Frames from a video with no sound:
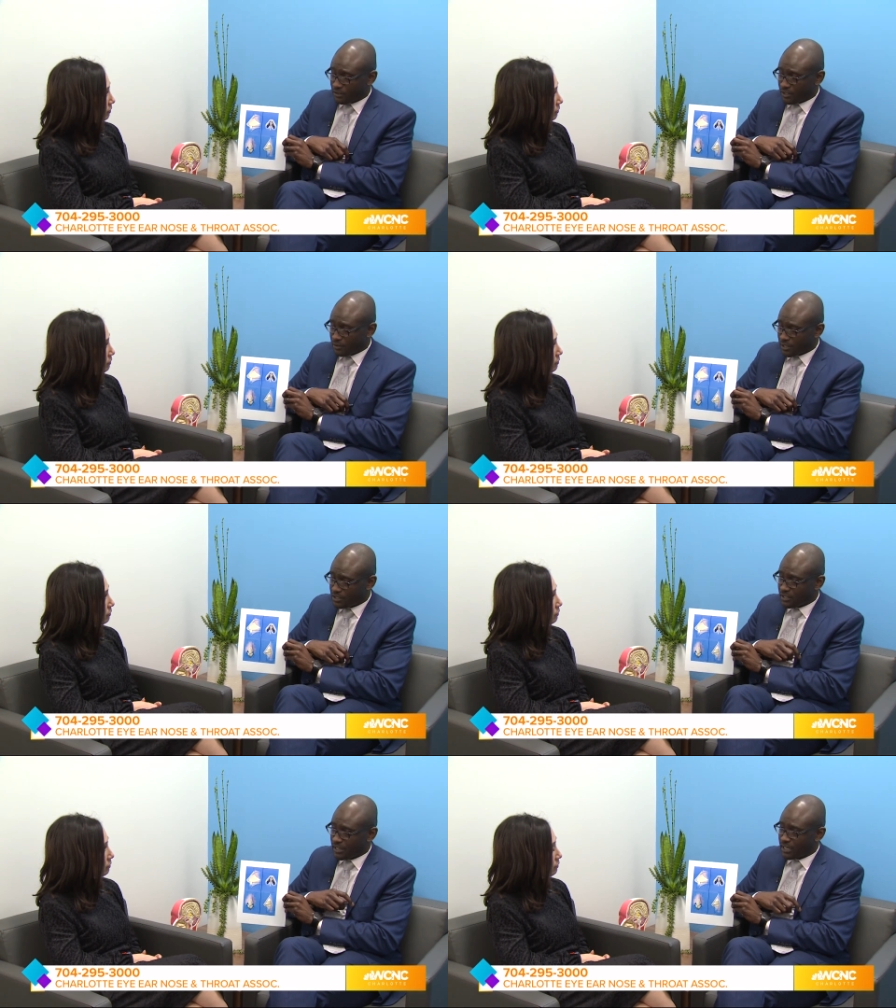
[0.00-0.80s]
a great
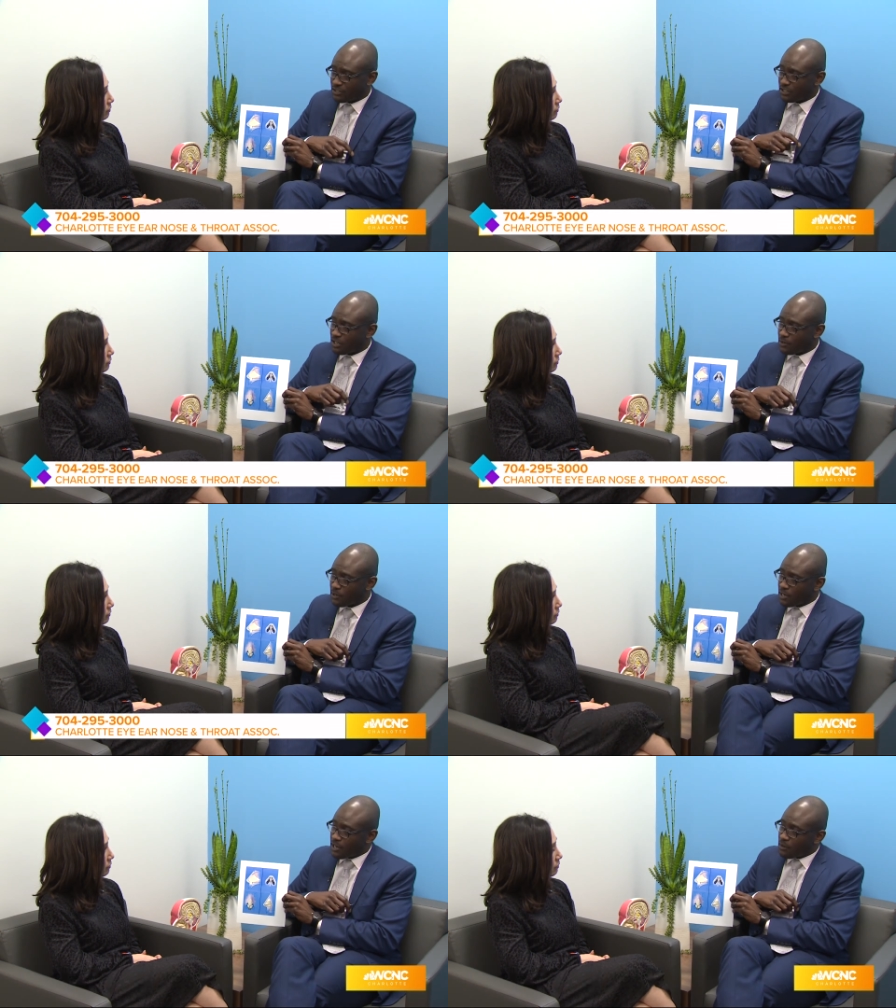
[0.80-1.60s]
question, yes.
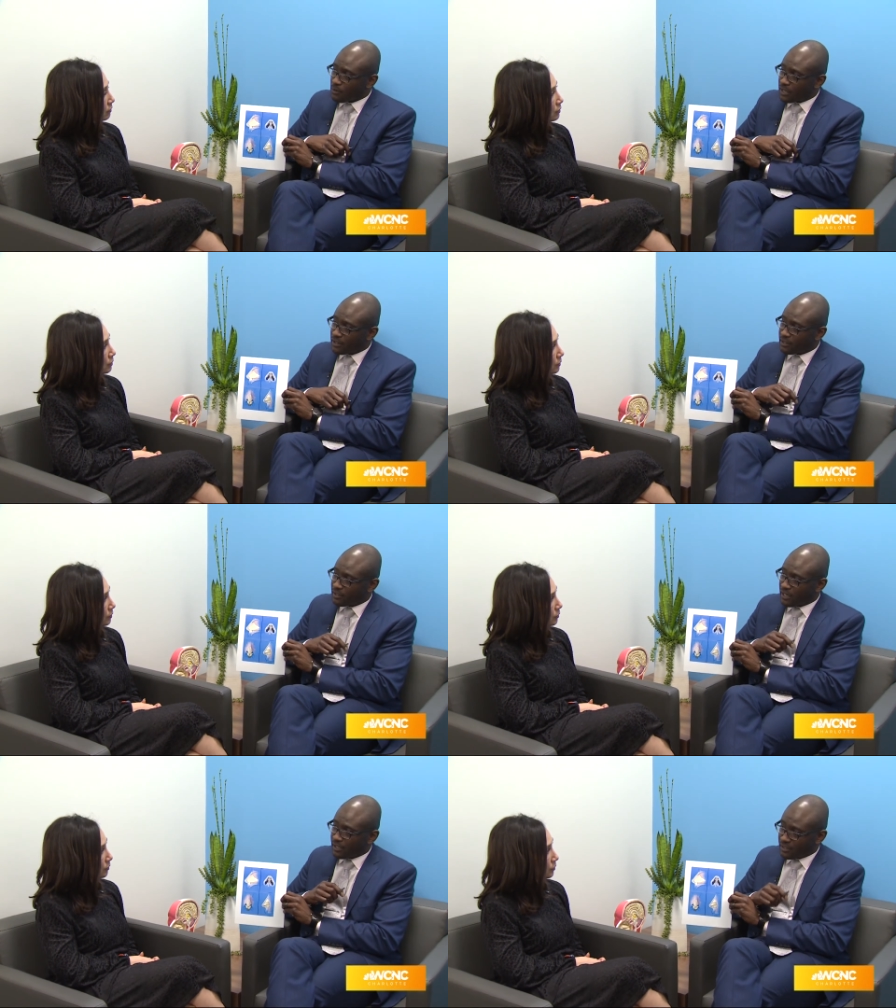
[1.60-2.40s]
So with
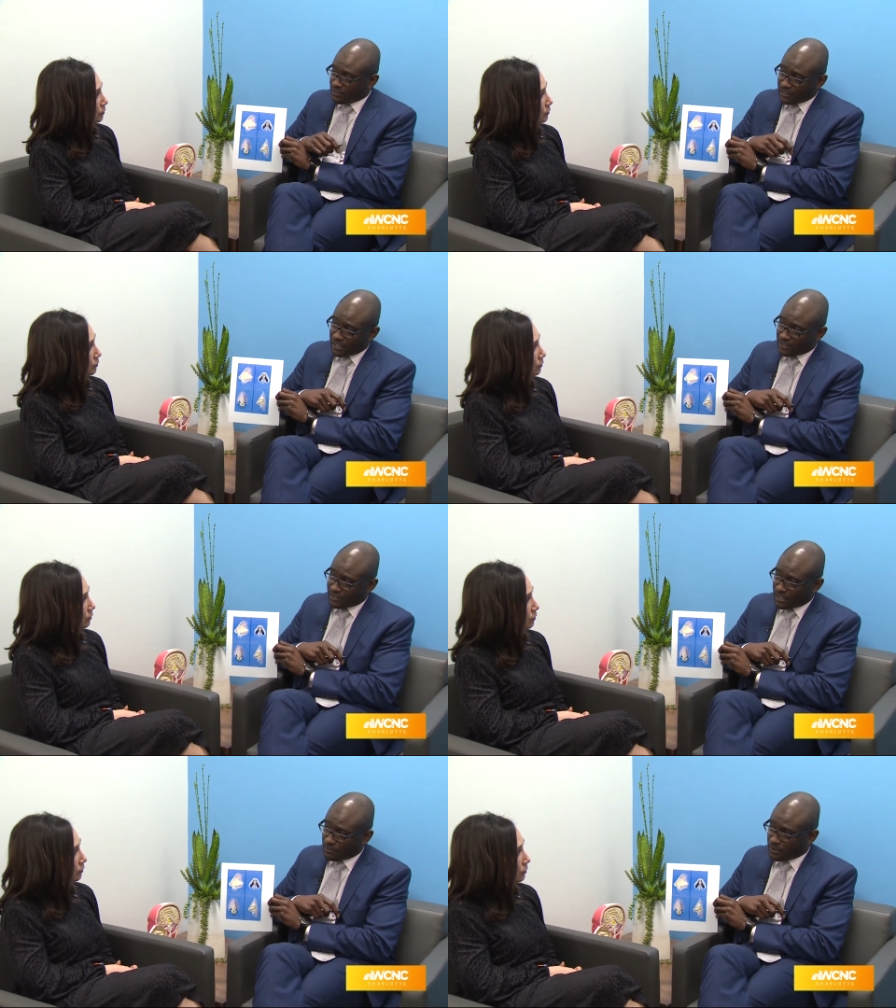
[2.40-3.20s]
deviated
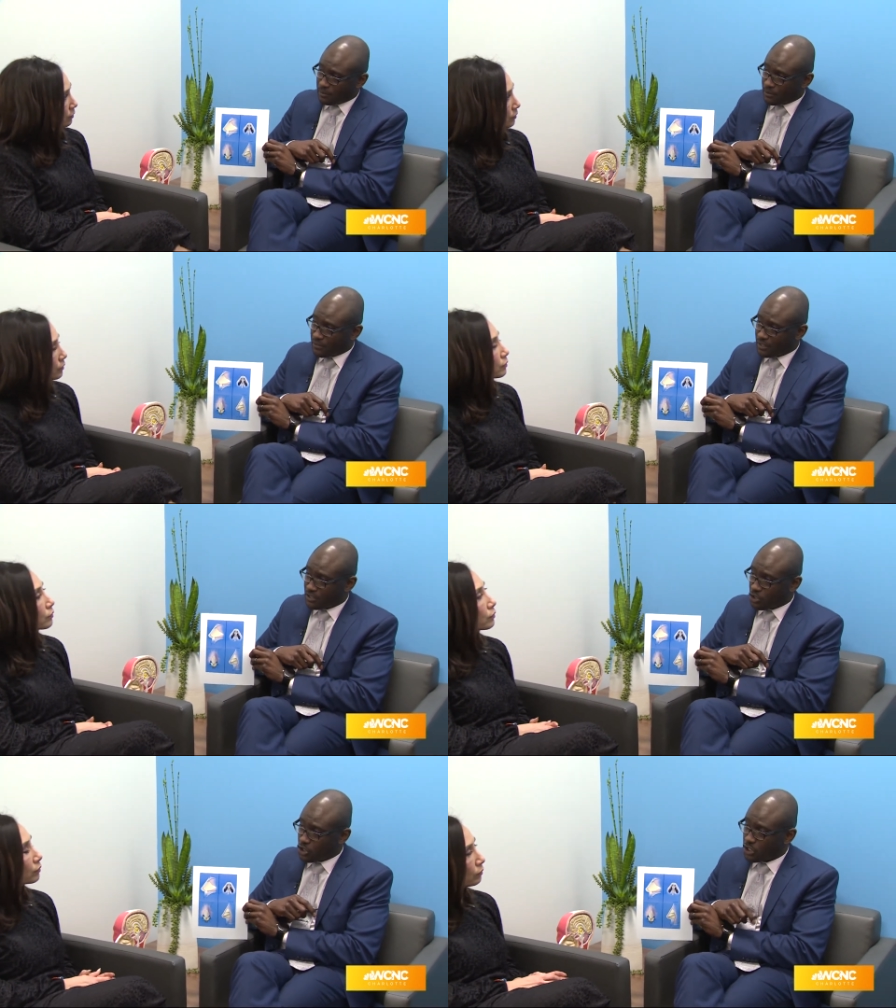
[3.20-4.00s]
septum, if
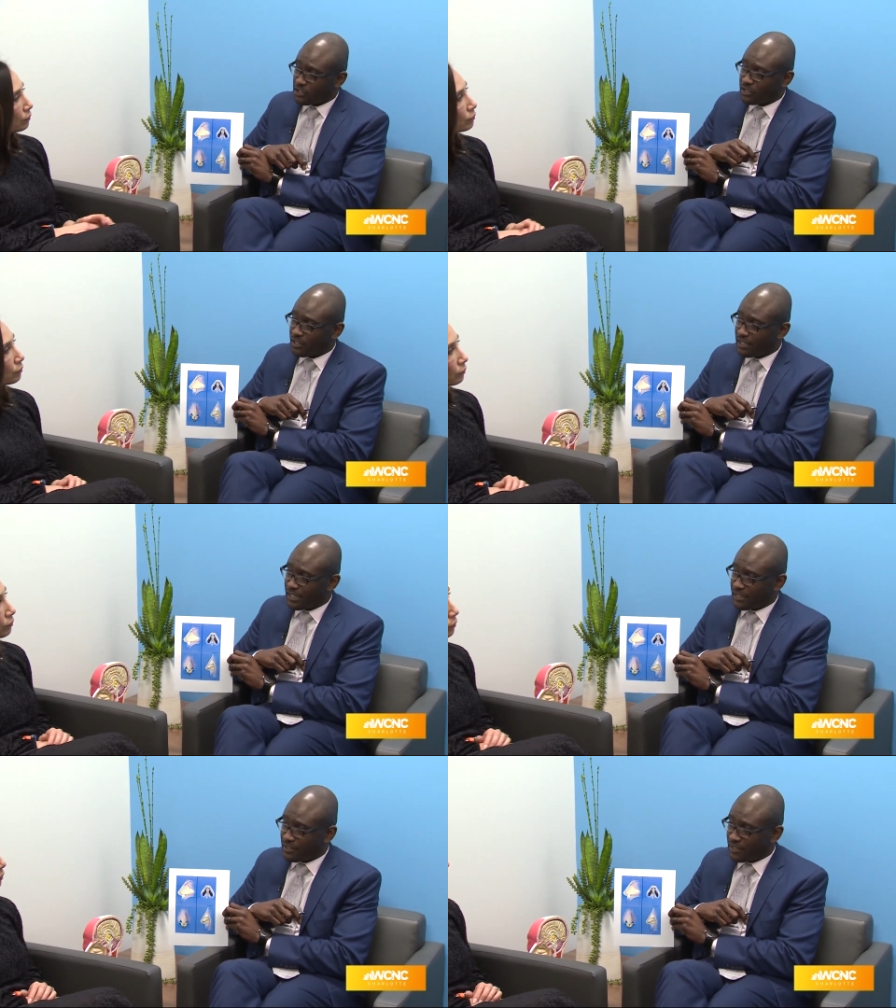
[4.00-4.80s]
it's just on
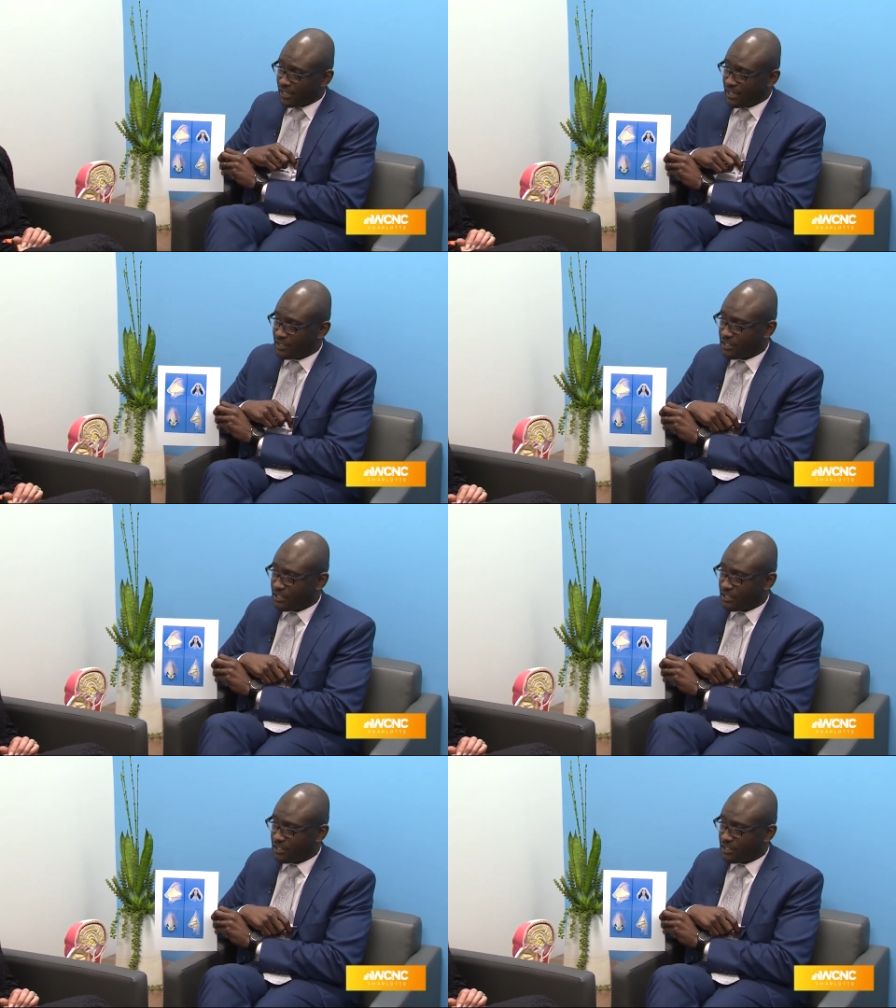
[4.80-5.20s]
the inside,